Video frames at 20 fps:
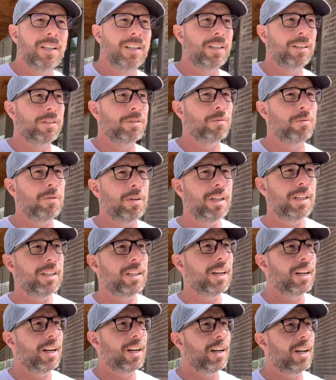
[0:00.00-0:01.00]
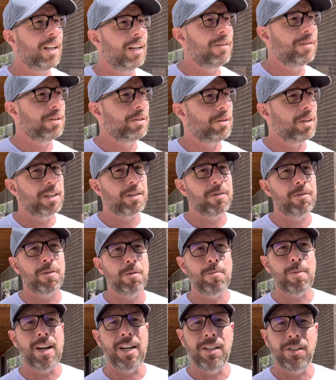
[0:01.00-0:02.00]
It's really done a hell of a
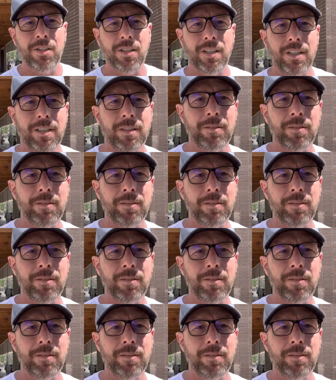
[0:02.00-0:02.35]
transformation